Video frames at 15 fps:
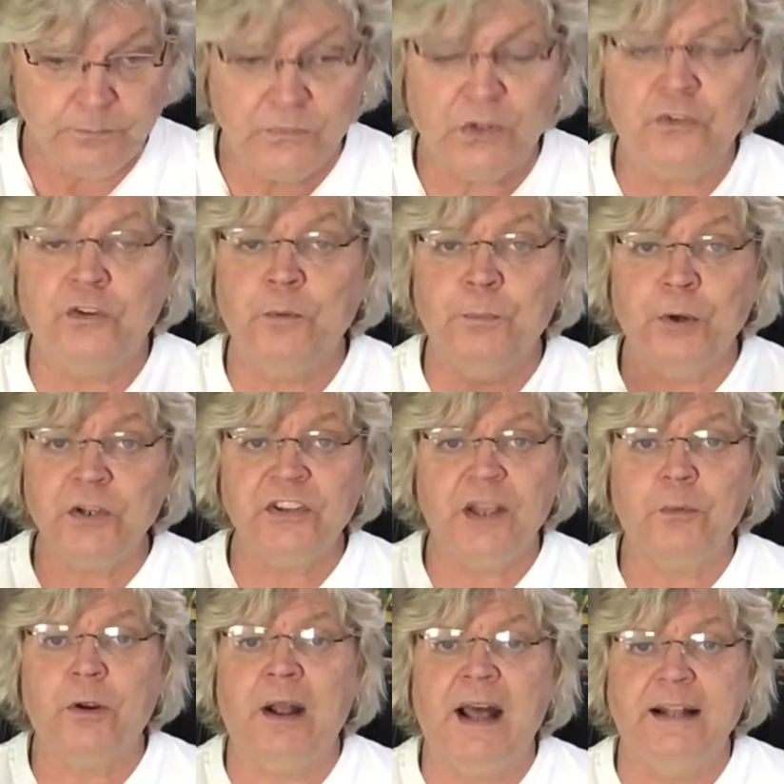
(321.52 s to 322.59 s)
So books
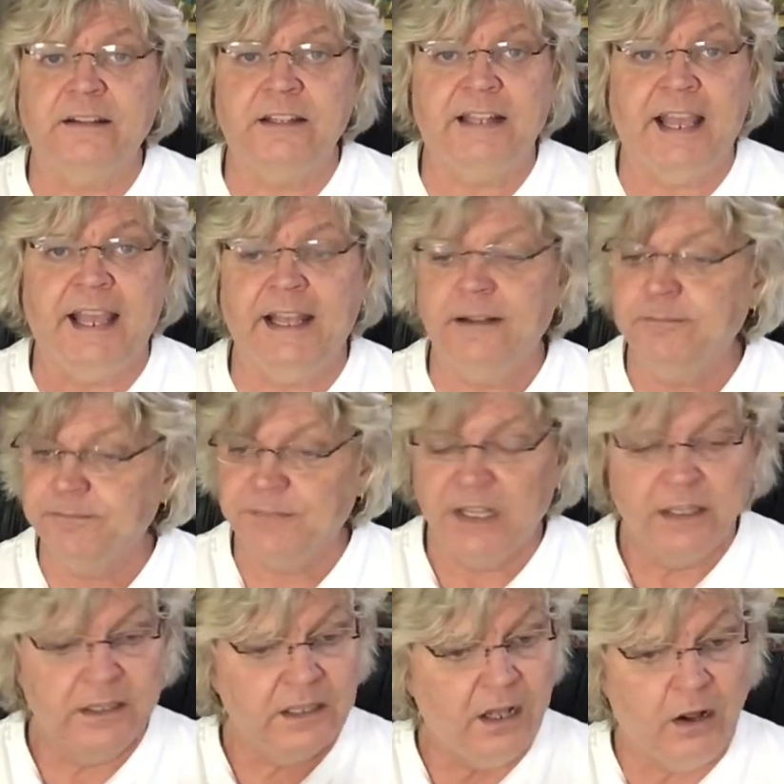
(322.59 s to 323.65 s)
that were hot today
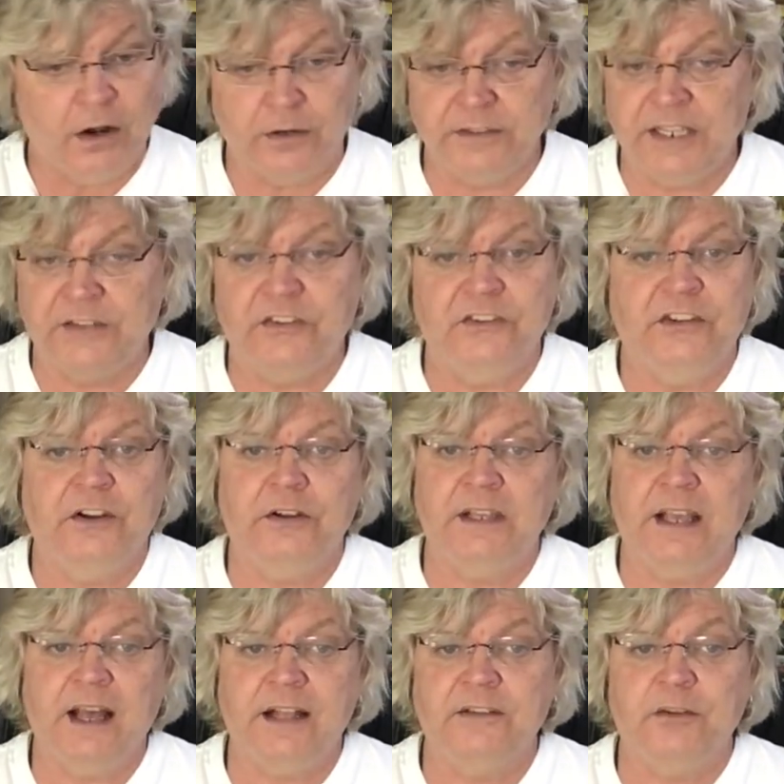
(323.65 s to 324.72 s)
aren't necessarily
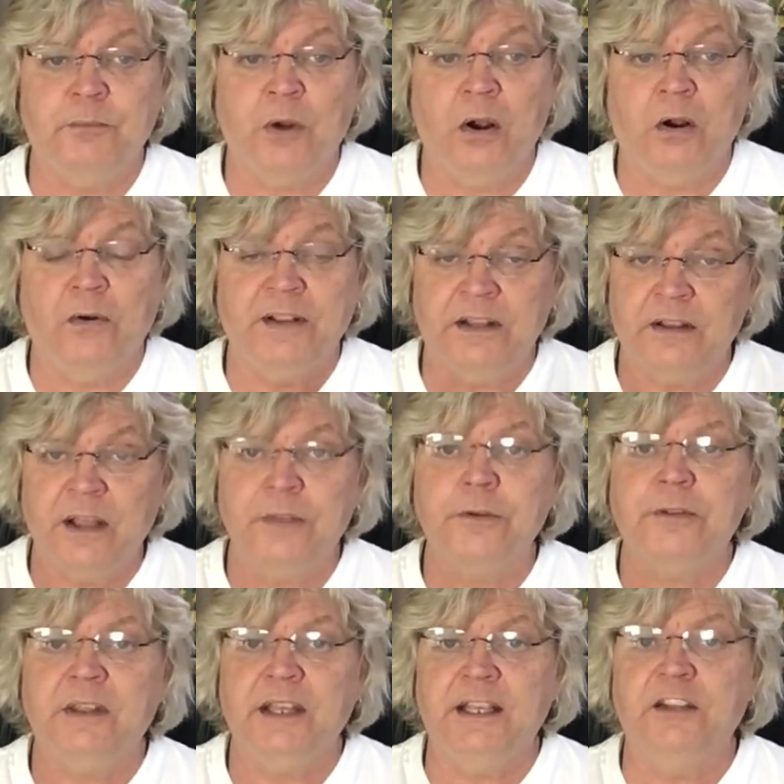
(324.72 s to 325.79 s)
hot tomorrow. And another
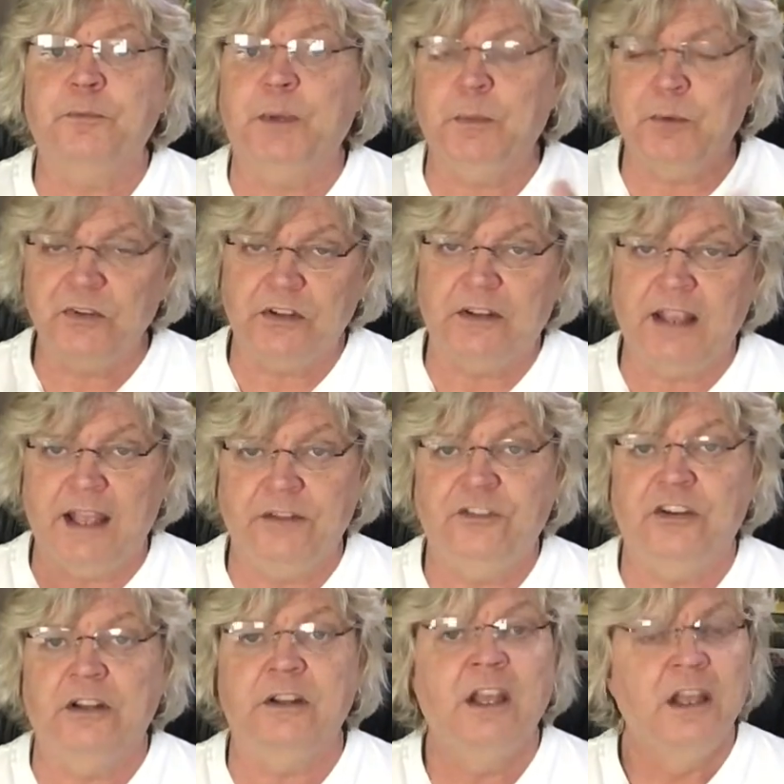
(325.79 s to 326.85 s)
thing is people's
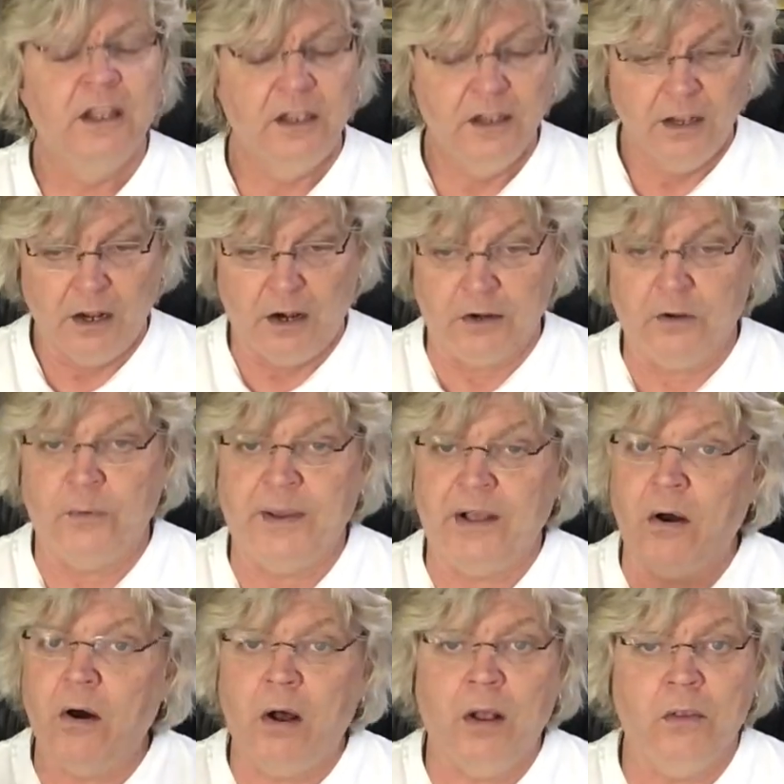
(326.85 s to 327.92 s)
attention are going
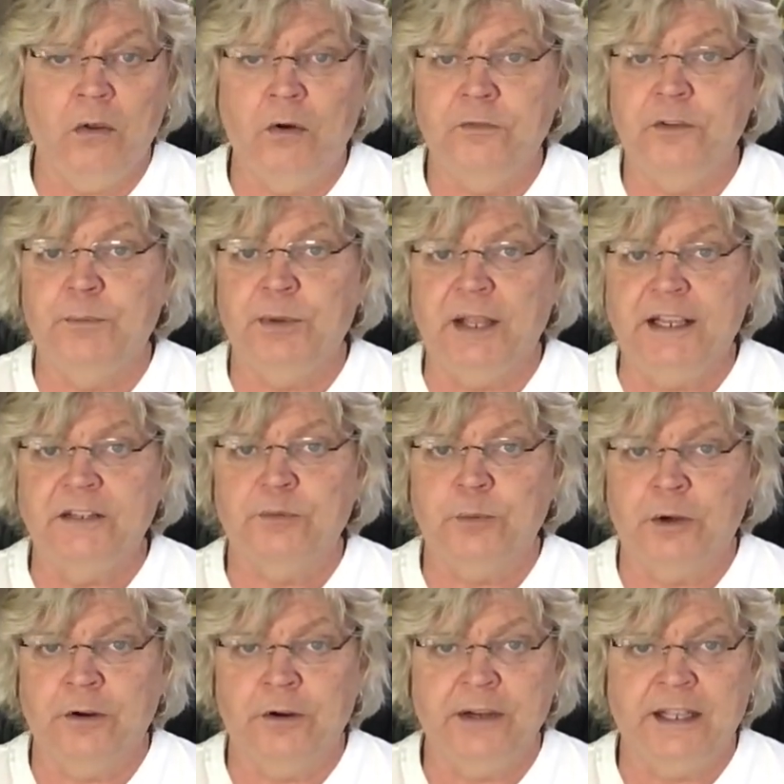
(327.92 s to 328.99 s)
all over the place.
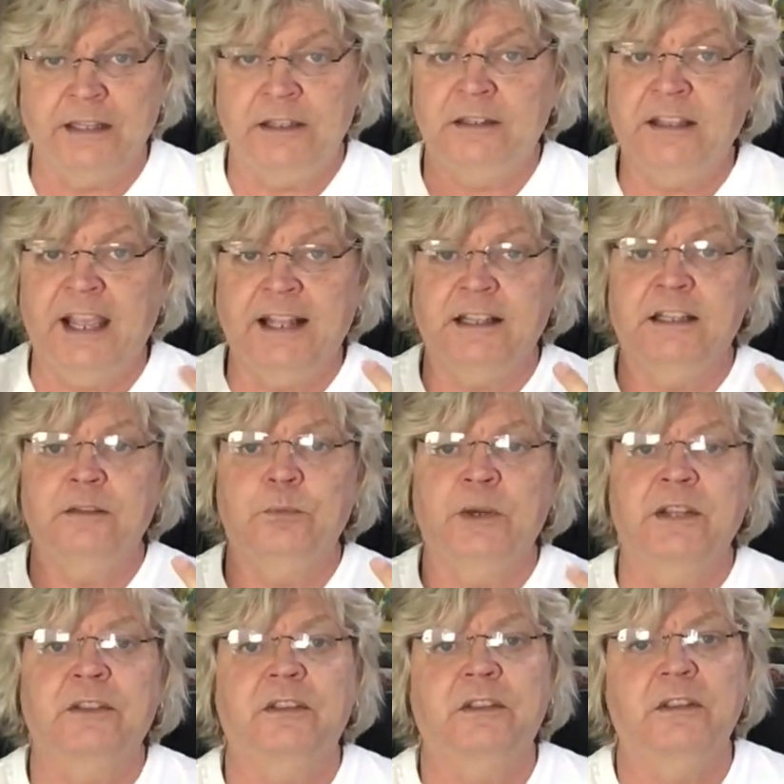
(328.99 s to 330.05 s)
We're inundated
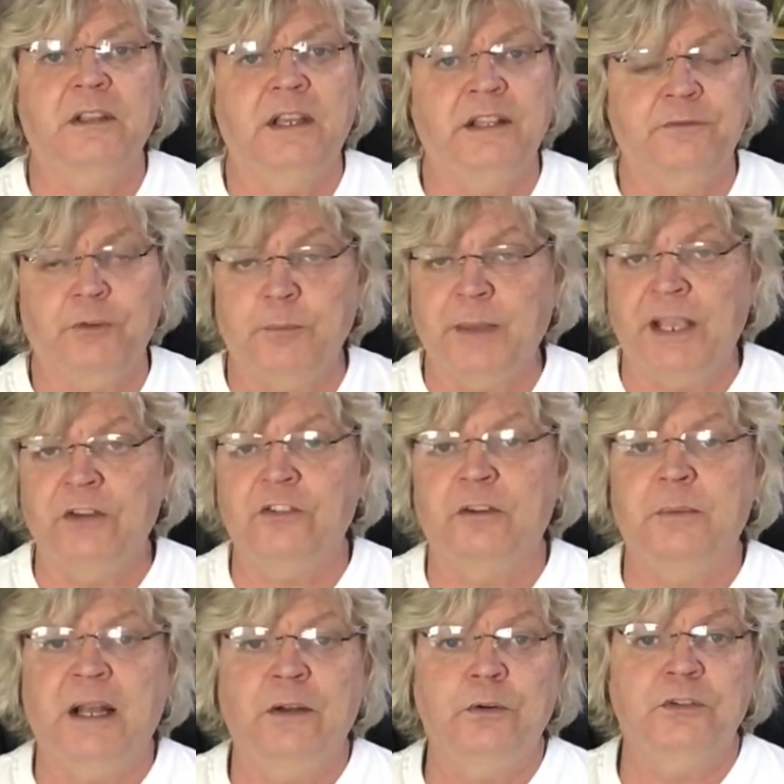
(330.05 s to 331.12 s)
with information
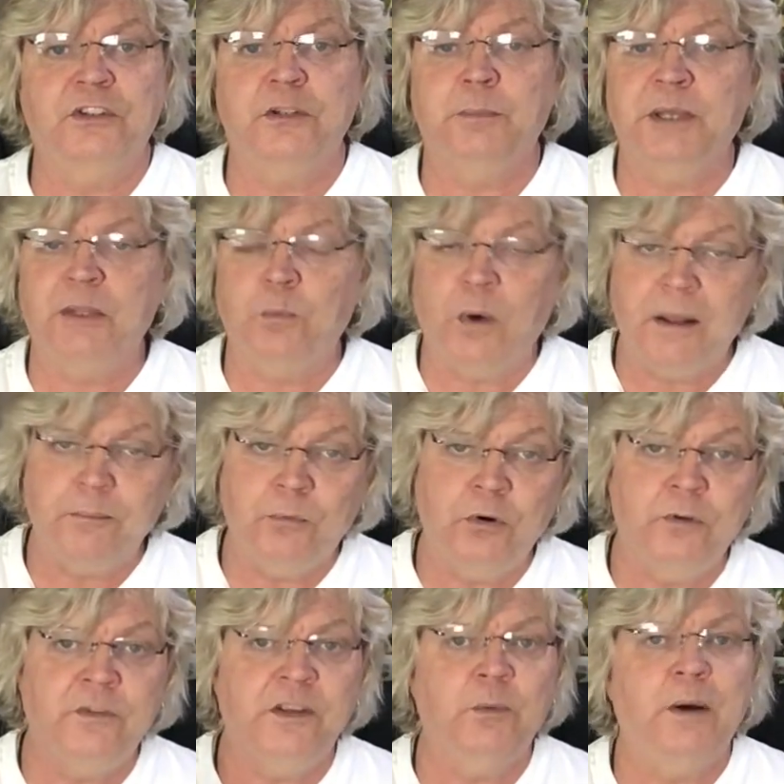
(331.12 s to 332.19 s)
about who's going to be in what
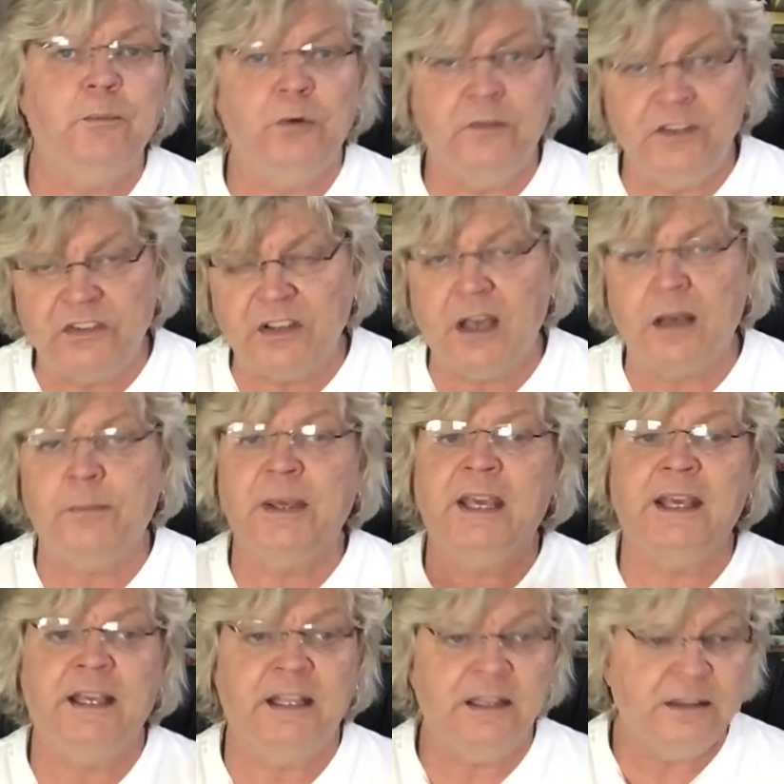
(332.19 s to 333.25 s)
movie's
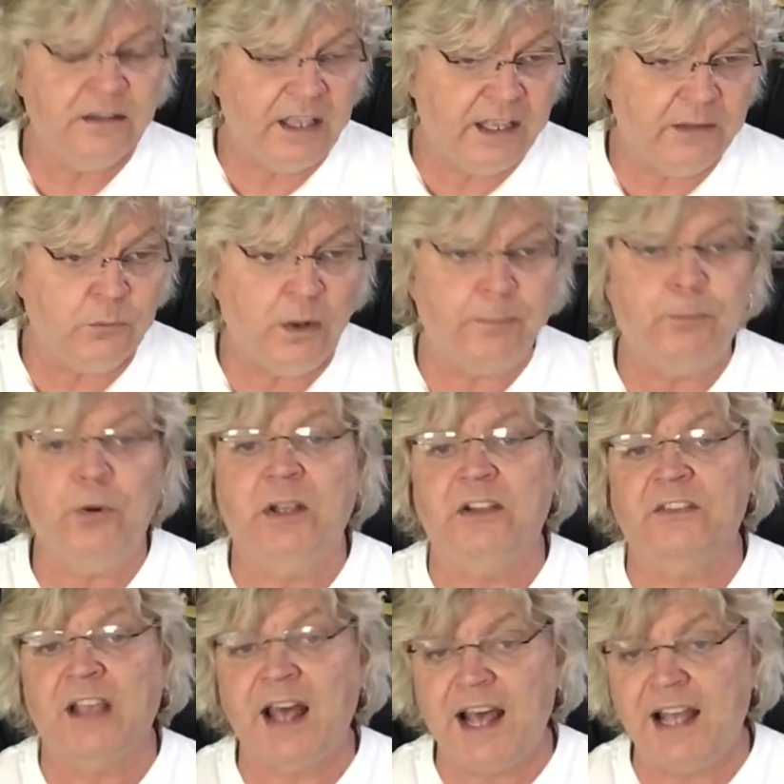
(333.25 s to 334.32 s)
coming, and what book
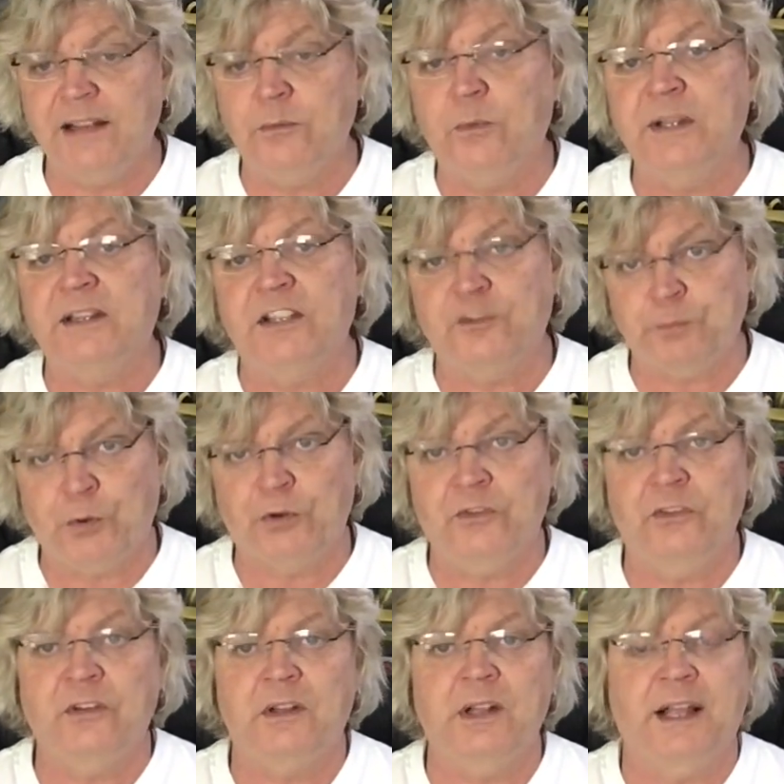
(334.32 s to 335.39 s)
is hot, and what this
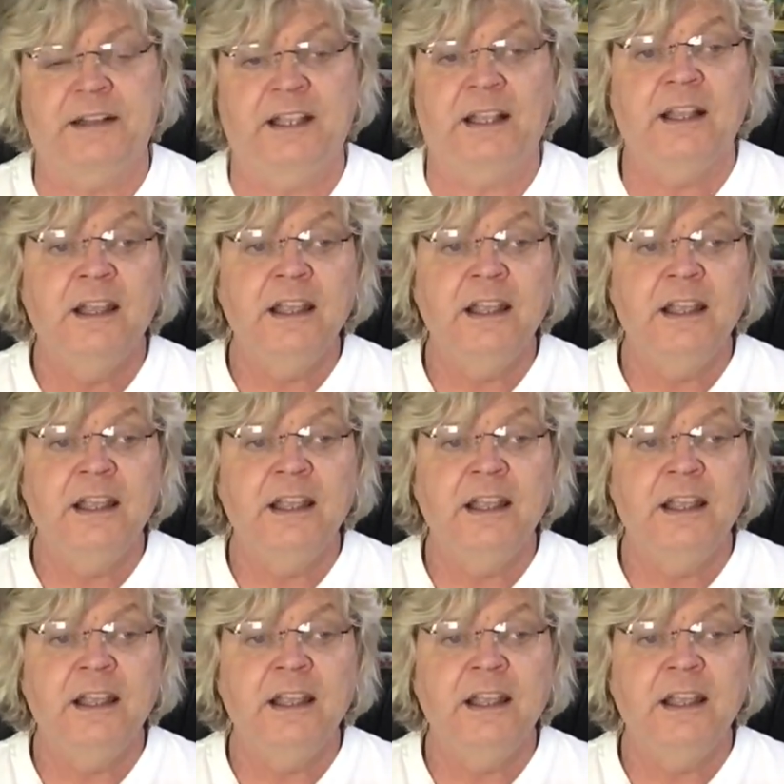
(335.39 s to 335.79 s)
person's collecting.